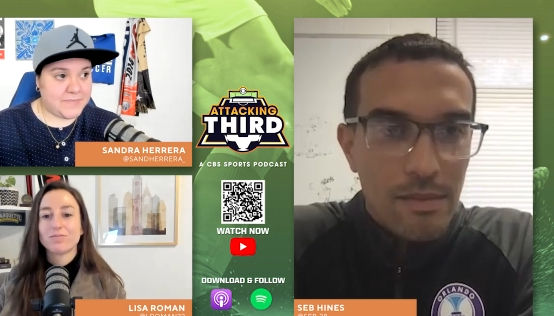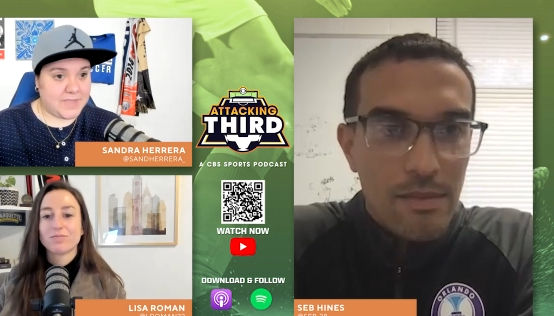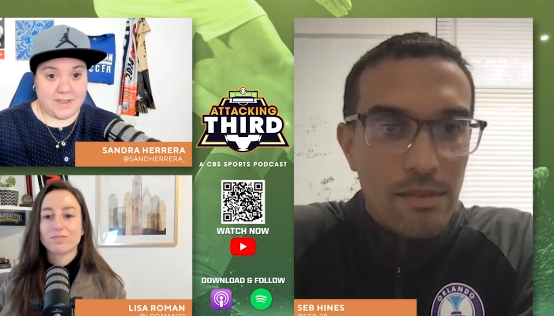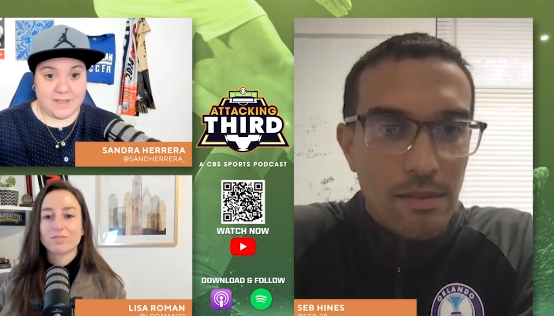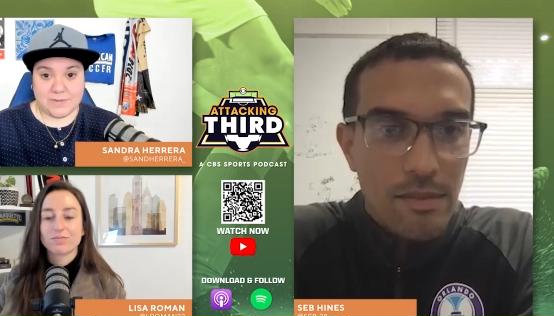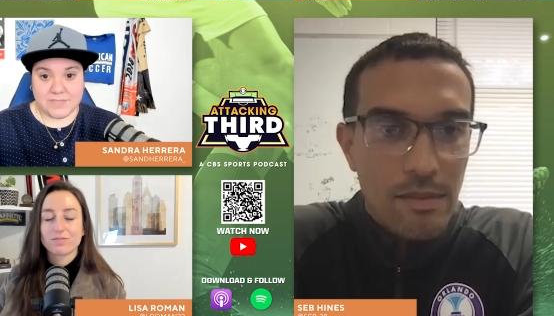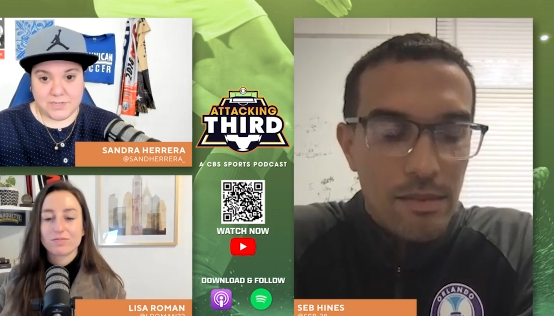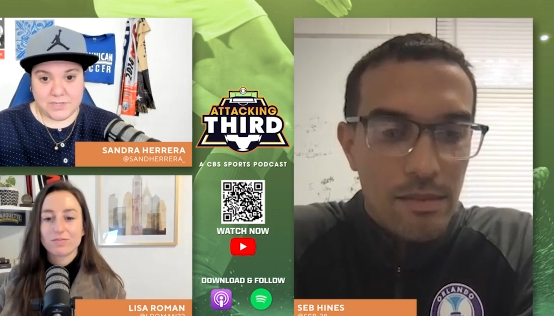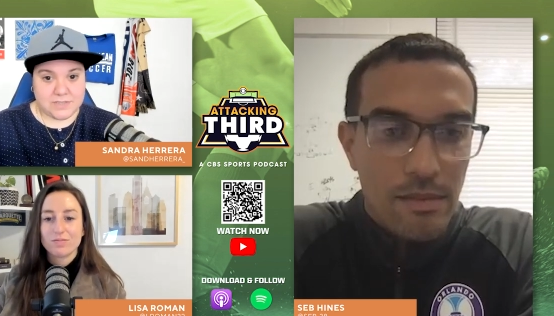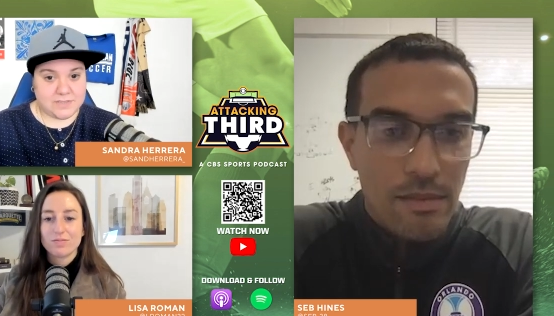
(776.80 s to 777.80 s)
Speaker 1: and
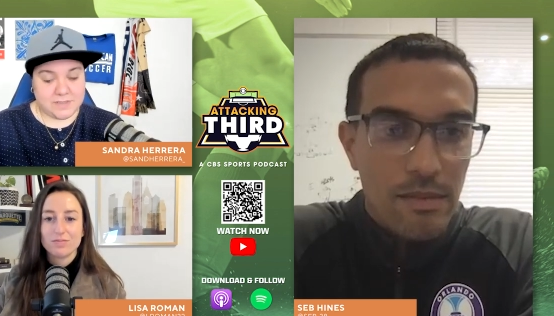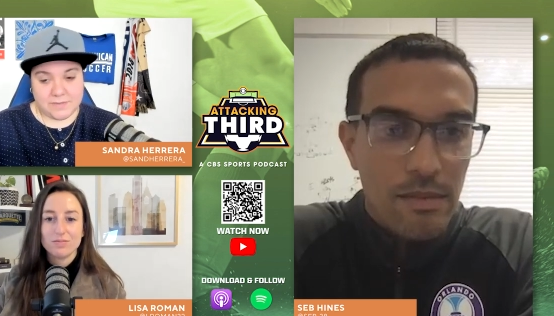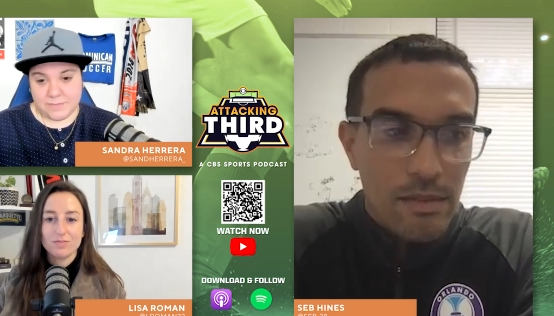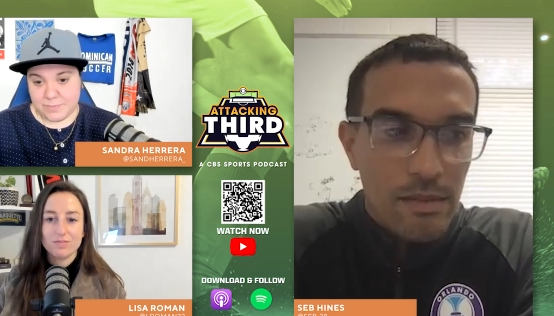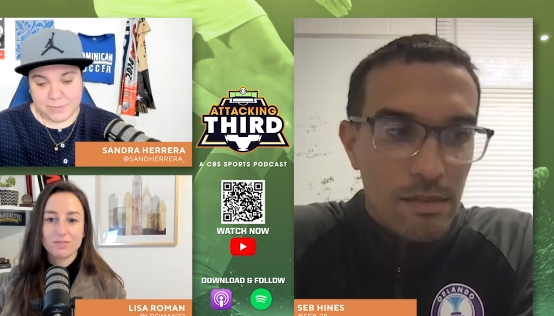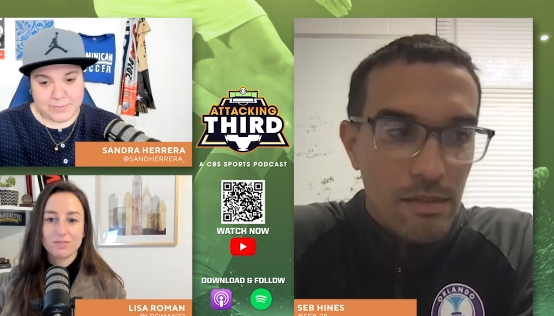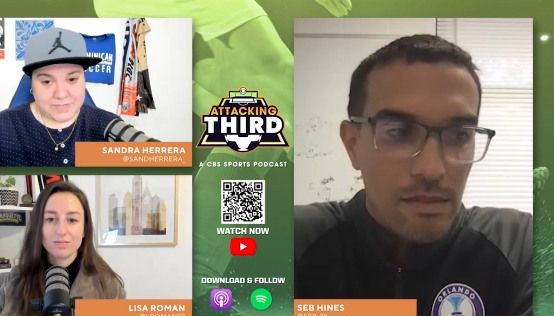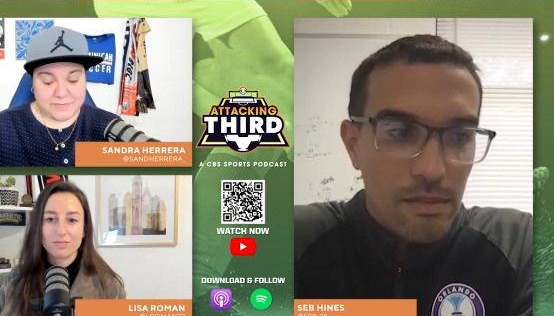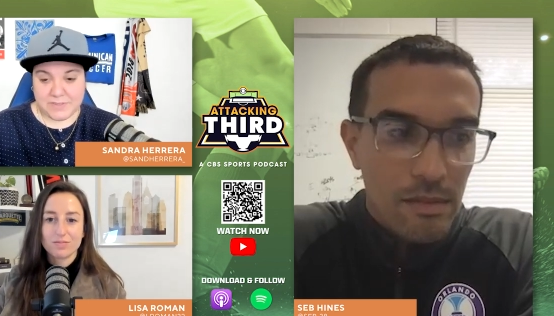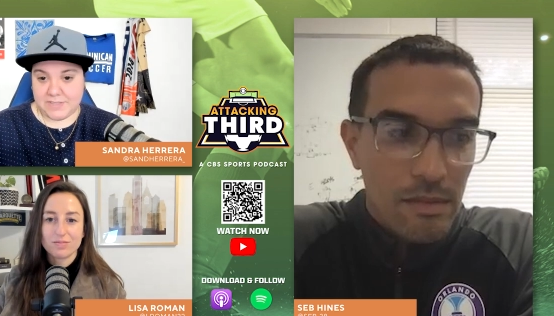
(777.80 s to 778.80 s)
acquisitions, uh,
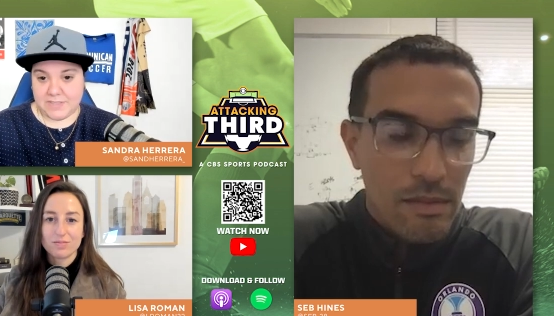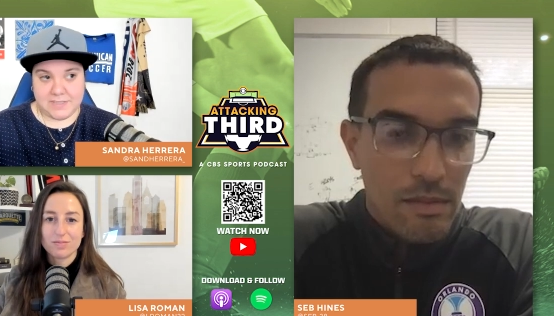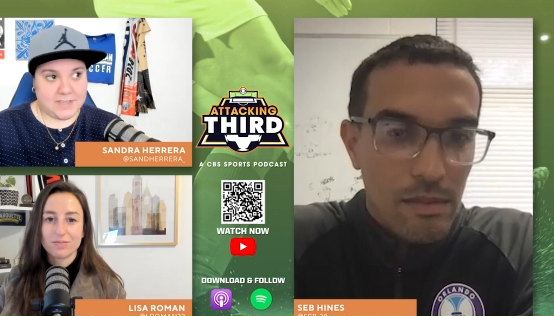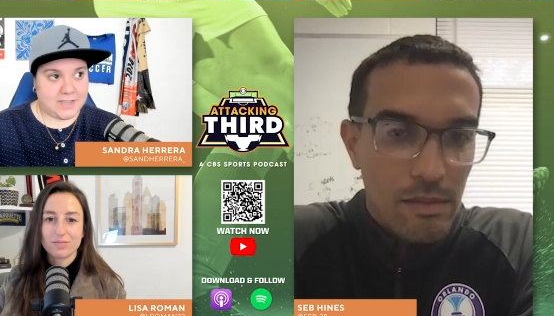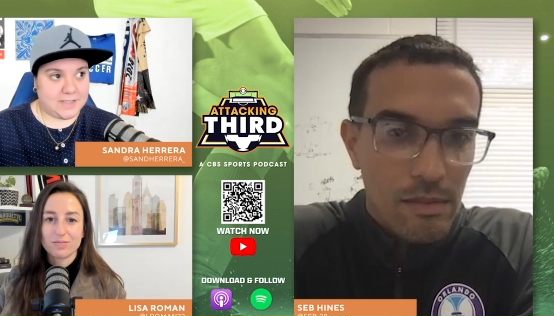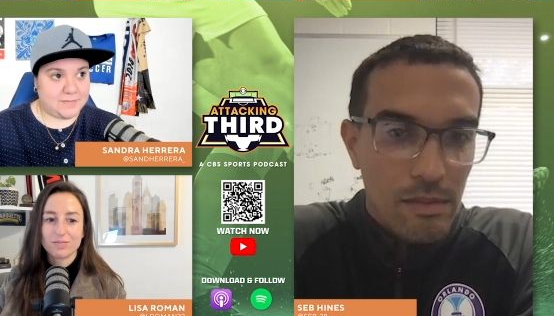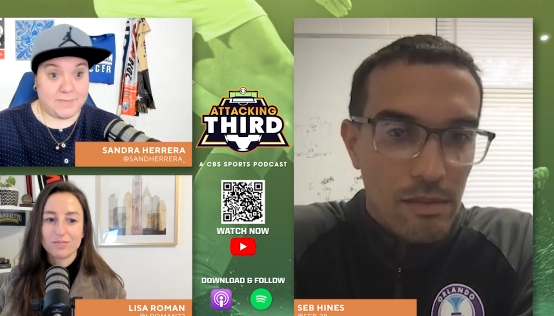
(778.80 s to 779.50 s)
specifically uh,